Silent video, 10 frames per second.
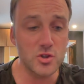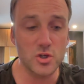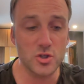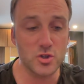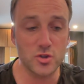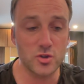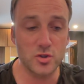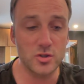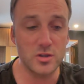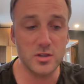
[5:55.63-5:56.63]
just
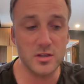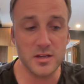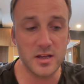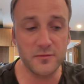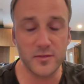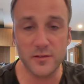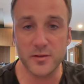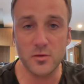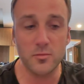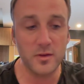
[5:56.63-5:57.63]
if
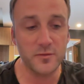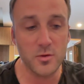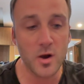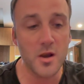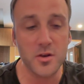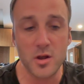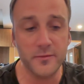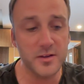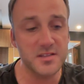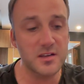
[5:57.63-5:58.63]
you are
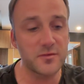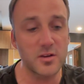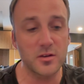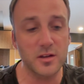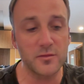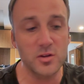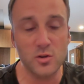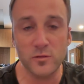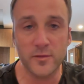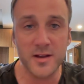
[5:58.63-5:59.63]
nervous, if you
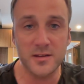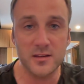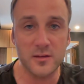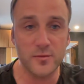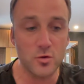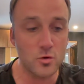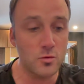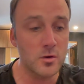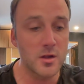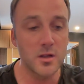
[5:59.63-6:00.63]
do find it
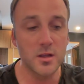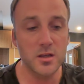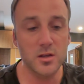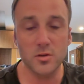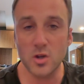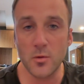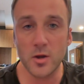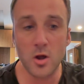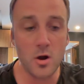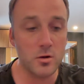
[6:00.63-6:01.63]
difficult, go
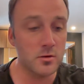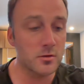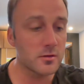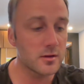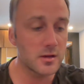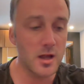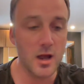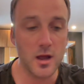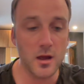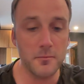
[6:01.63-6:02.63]
along.
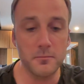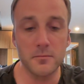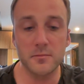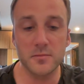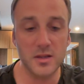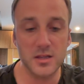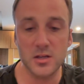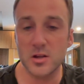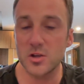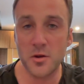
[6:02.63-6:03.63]

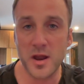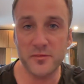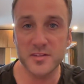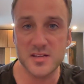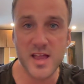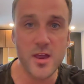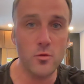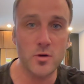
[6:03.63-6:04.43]
You don't have to stay all